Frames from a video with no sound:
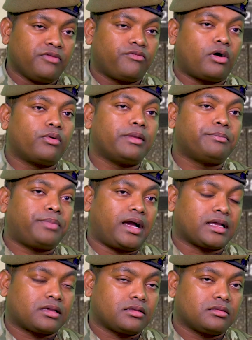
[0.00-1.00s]
before I went
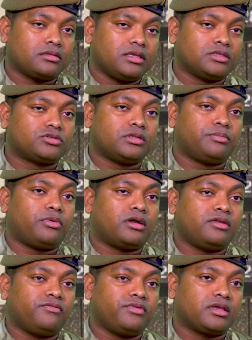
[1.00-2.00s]
back into the
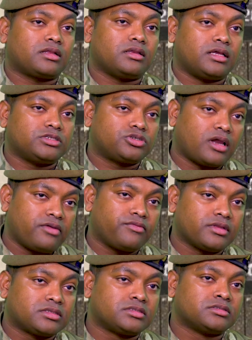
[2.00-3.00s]
burning vehicle and
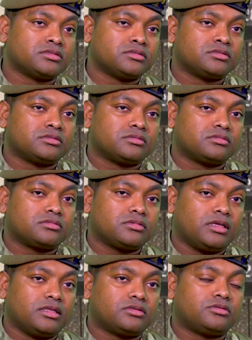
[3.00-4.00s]
drive it
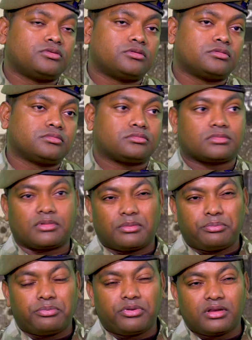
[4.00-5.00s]
into
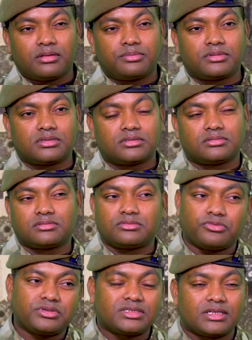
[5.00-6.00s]
a pretty
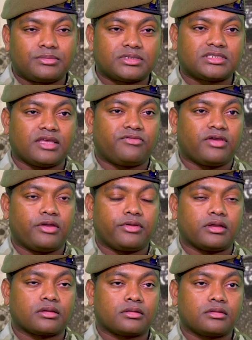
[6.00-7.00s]
reasonable safe
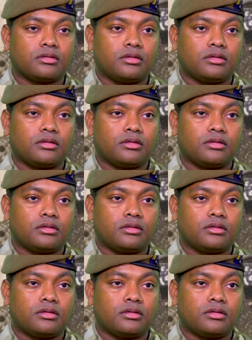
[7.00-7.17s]
area.